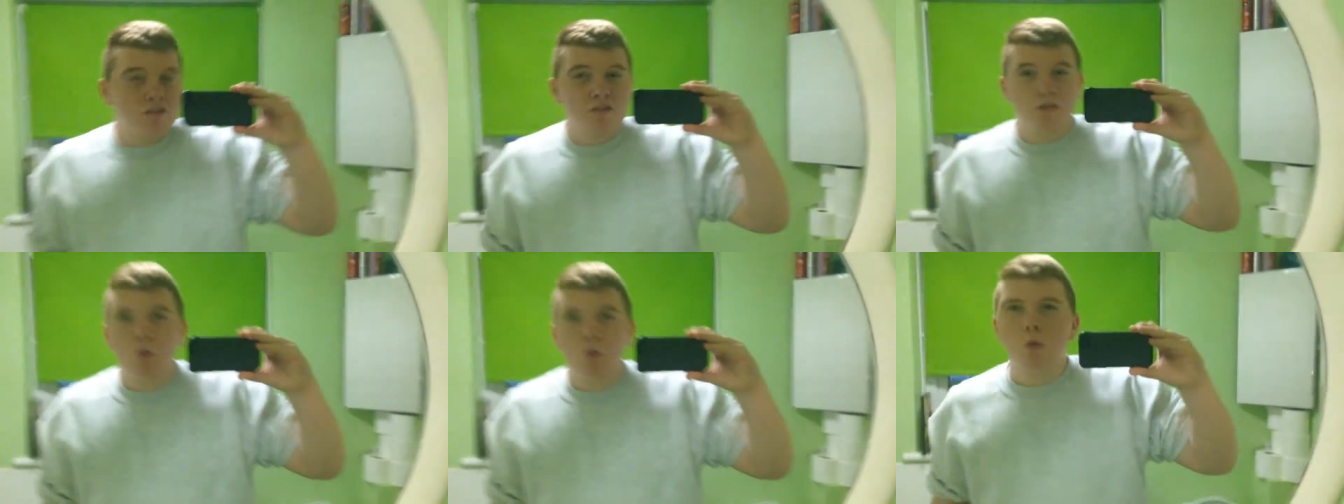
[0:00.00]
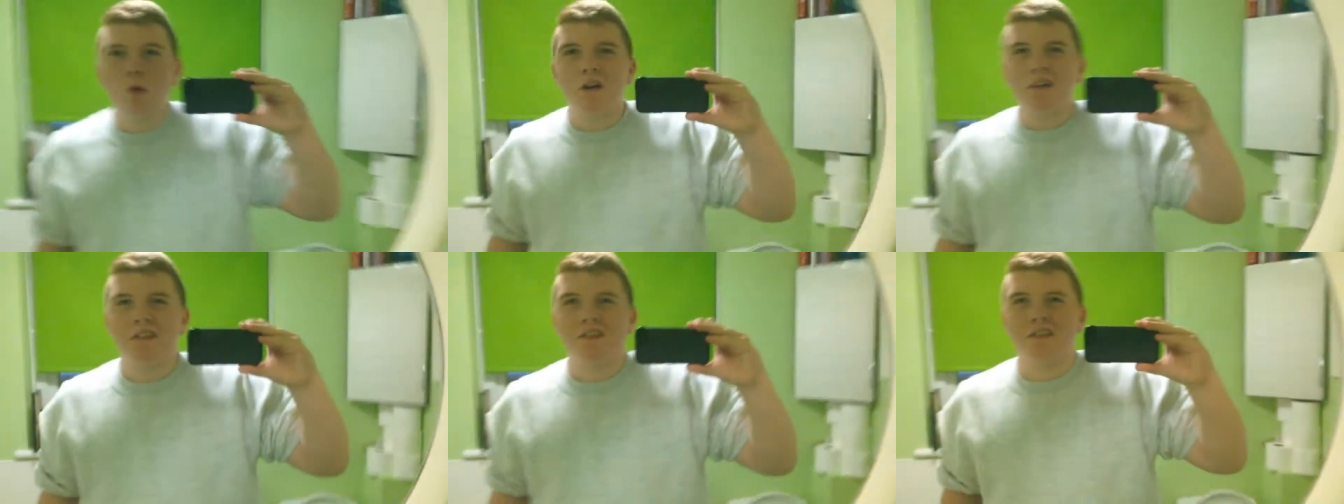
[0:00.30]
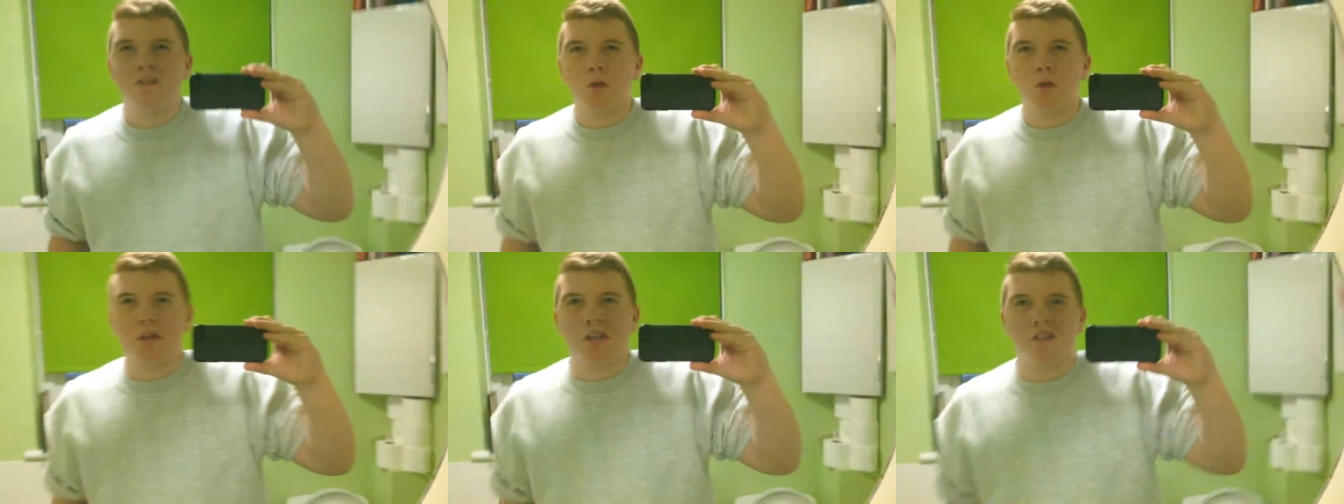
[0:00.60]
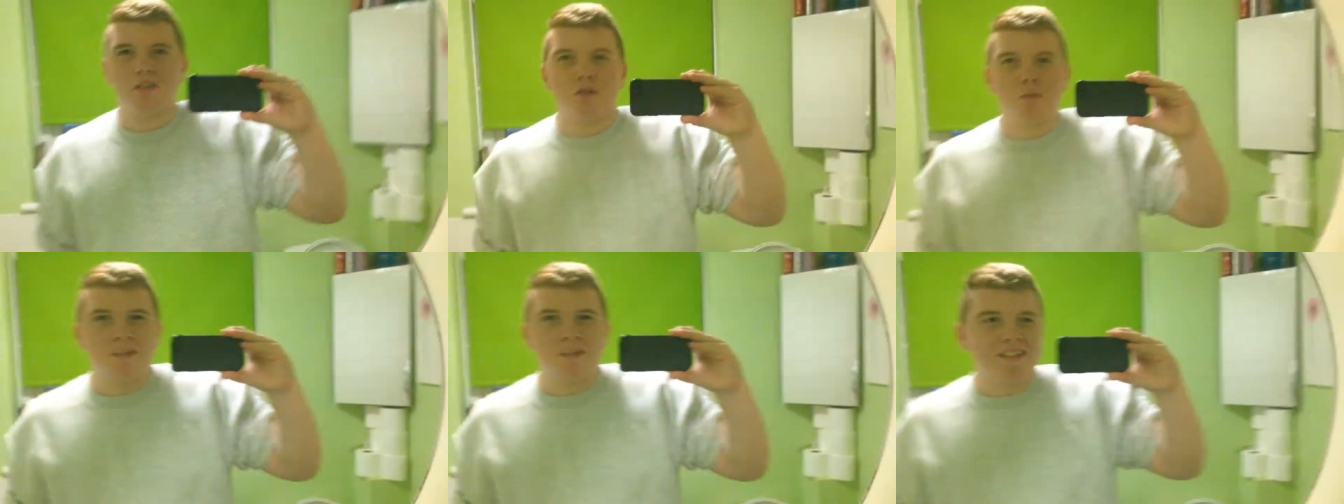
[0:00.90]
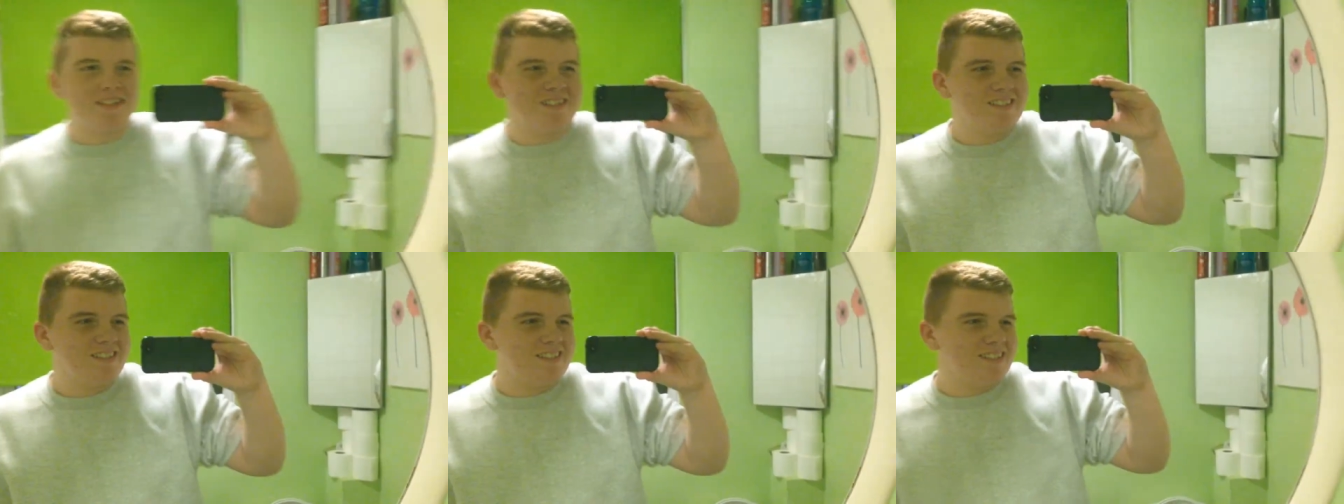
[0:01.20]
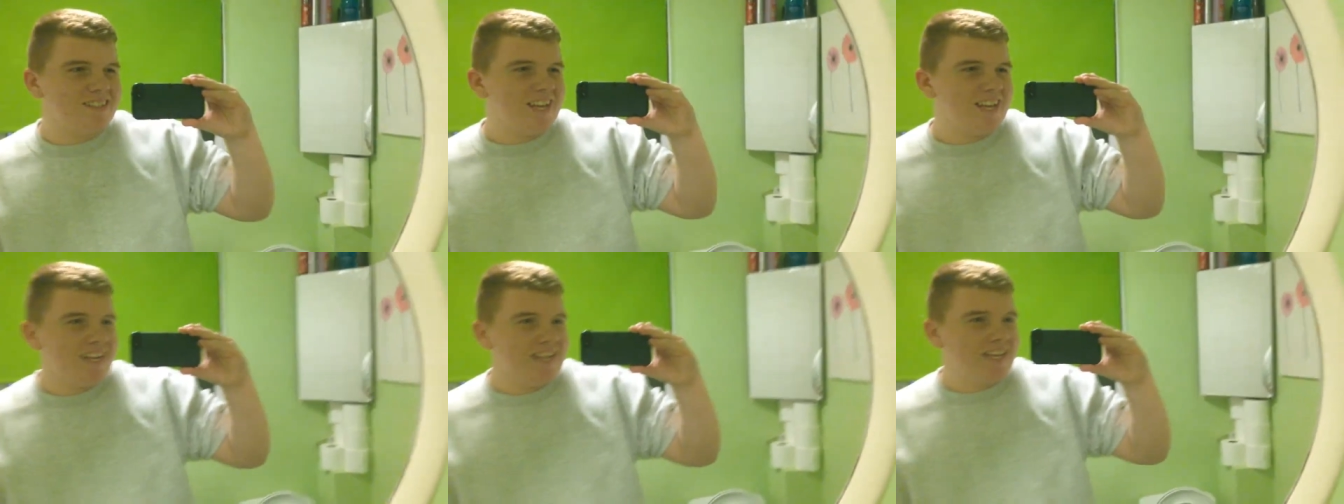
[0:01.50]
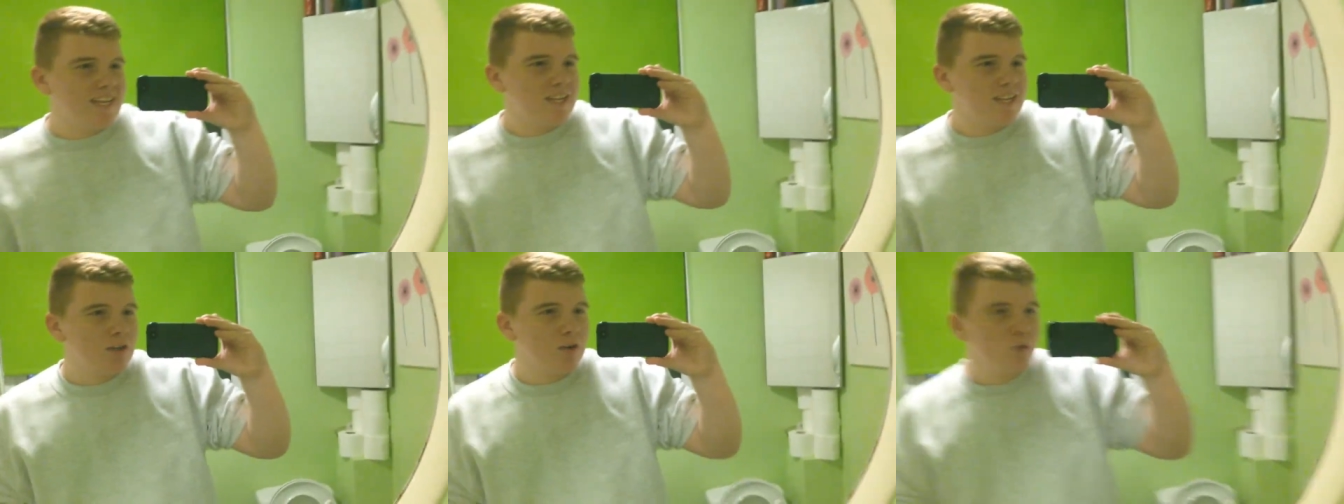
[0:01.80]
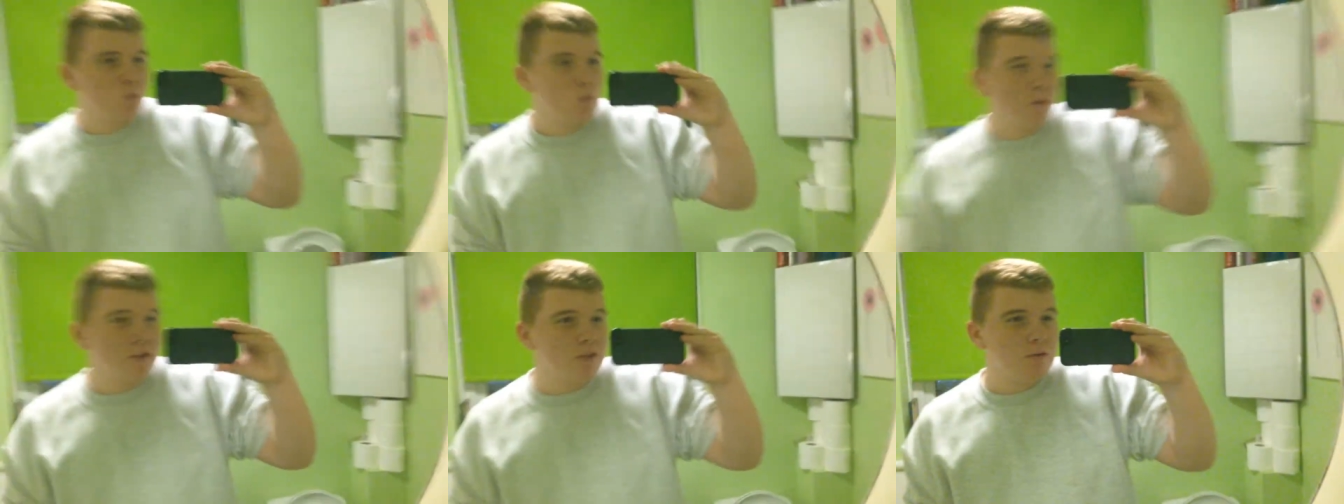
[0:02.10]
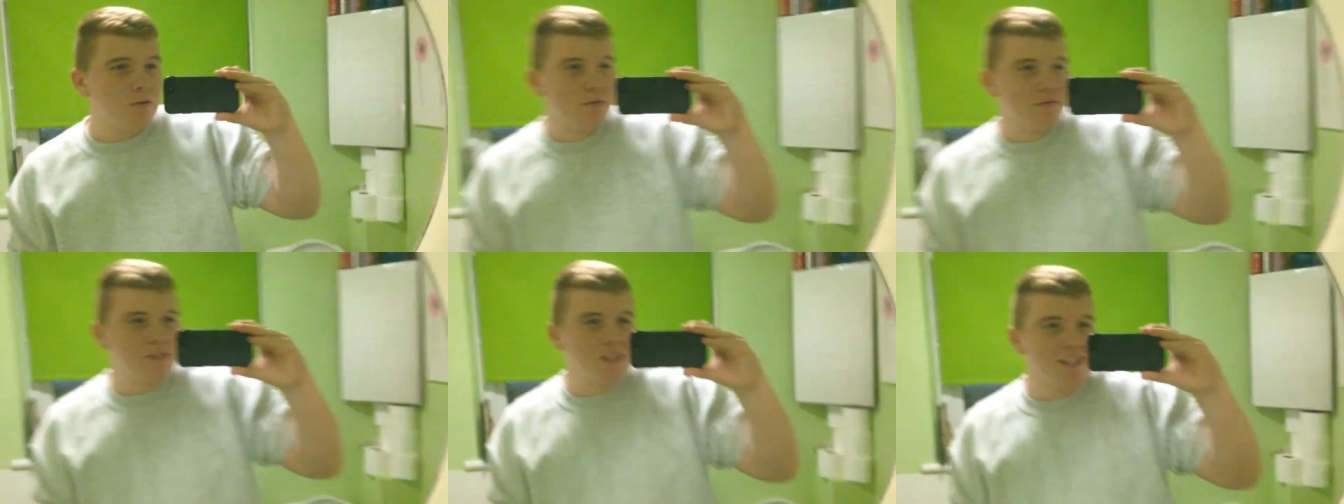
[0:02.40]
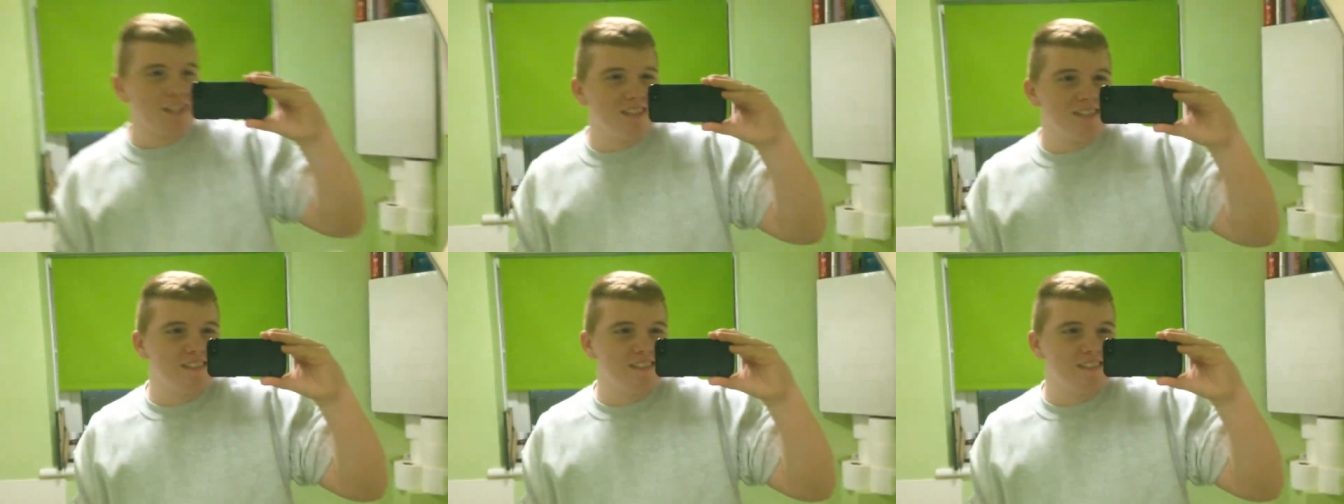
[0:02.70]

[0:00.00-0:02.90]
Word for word: So what is going on to me today? We do have a